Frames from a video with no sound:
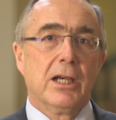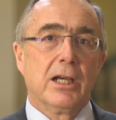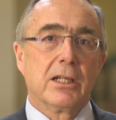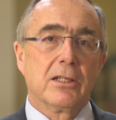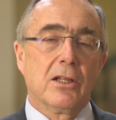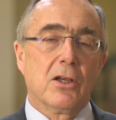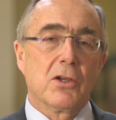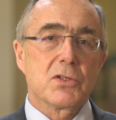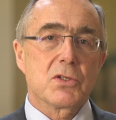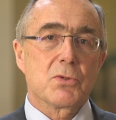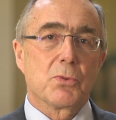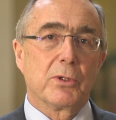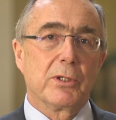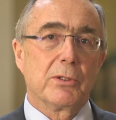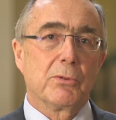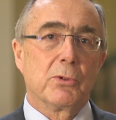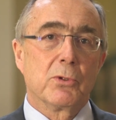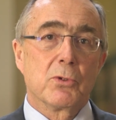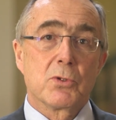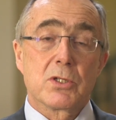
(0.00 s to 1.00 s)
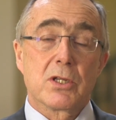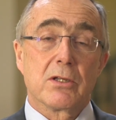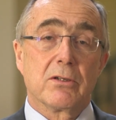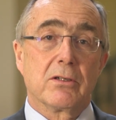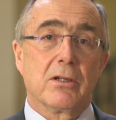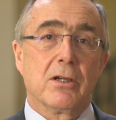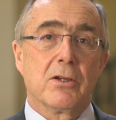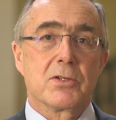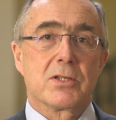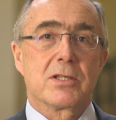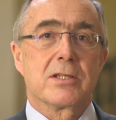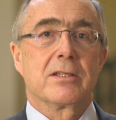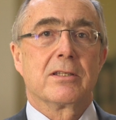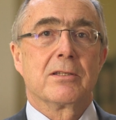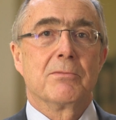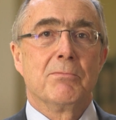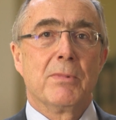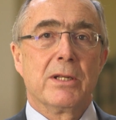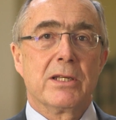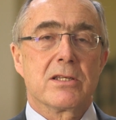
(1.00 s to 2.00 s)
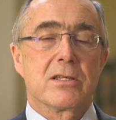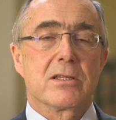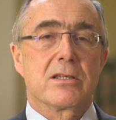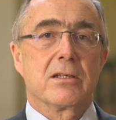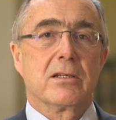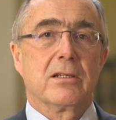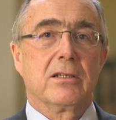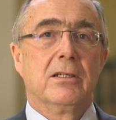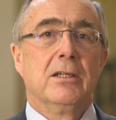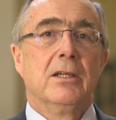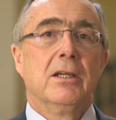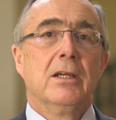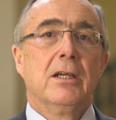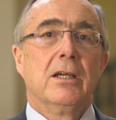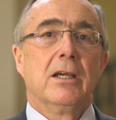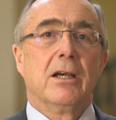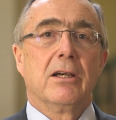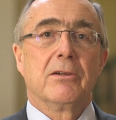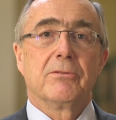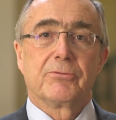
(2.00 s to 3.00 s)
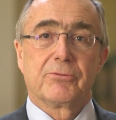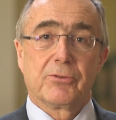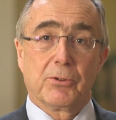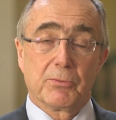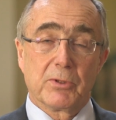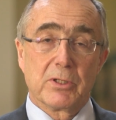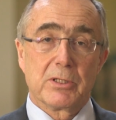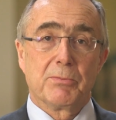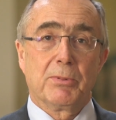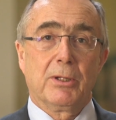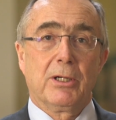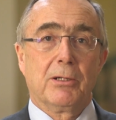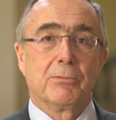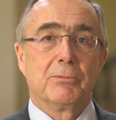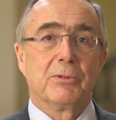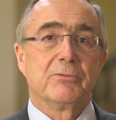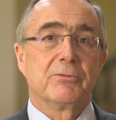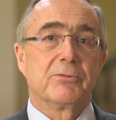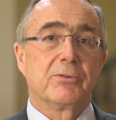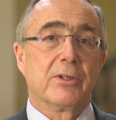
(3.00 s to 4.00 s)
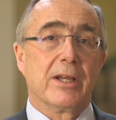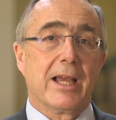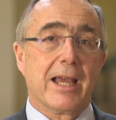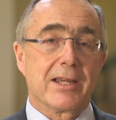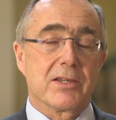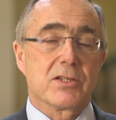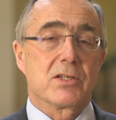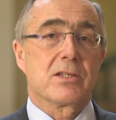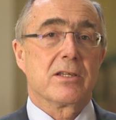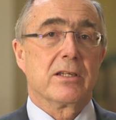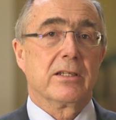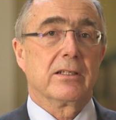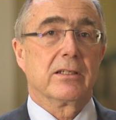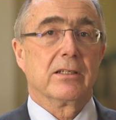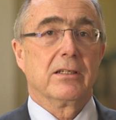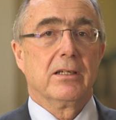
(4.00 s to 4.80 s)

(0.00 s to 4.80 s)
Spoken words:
and last week we also hosted the minister from the Department for Exiting